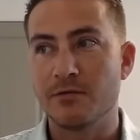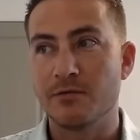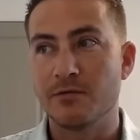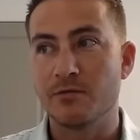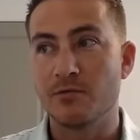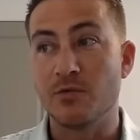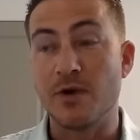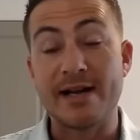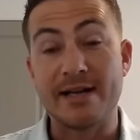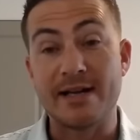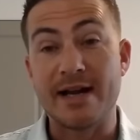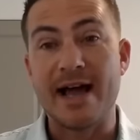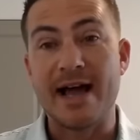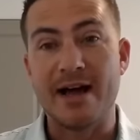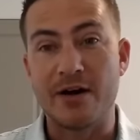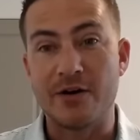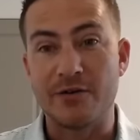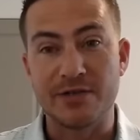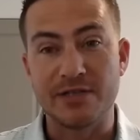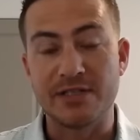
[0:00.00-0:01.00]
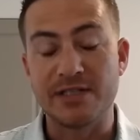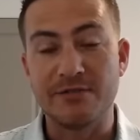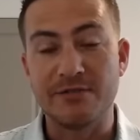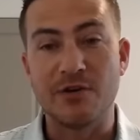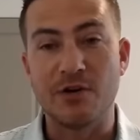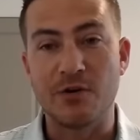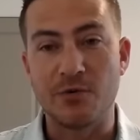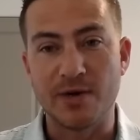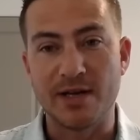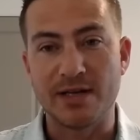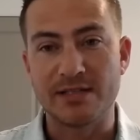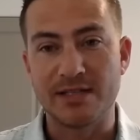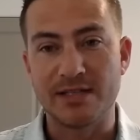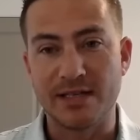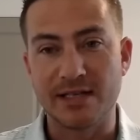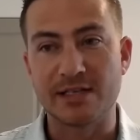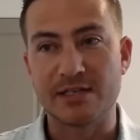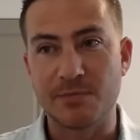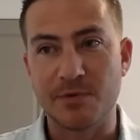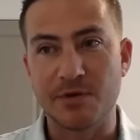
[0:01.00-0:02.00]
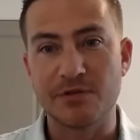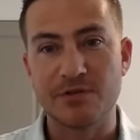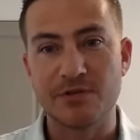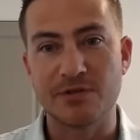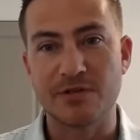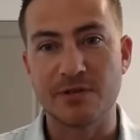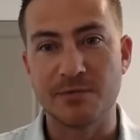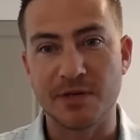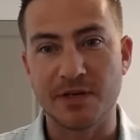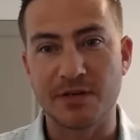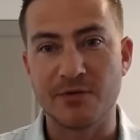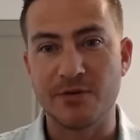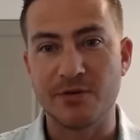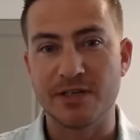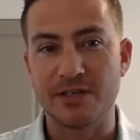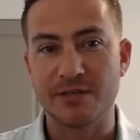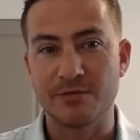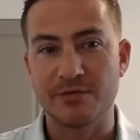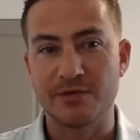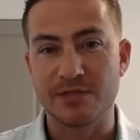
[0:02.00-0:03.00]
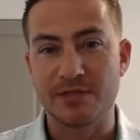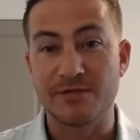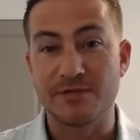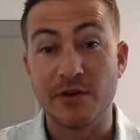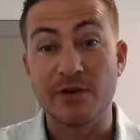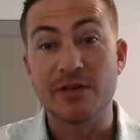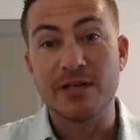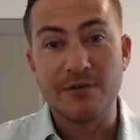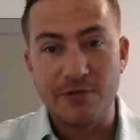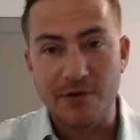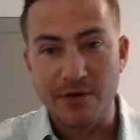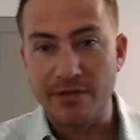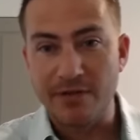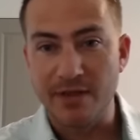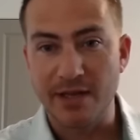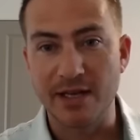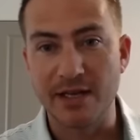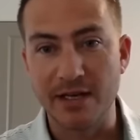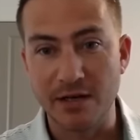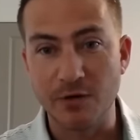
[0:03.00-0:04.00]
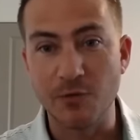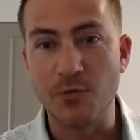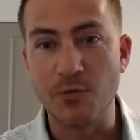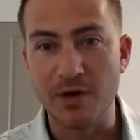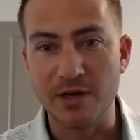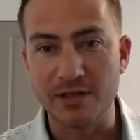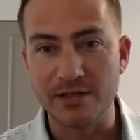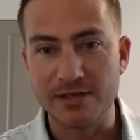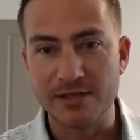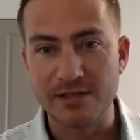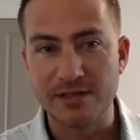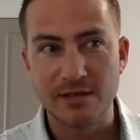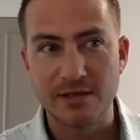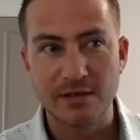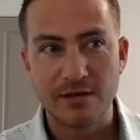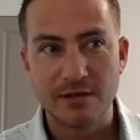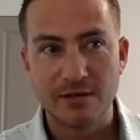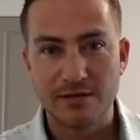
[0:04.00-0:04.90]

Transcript: right now the default way to get exposure to Bitcoin is very different than it was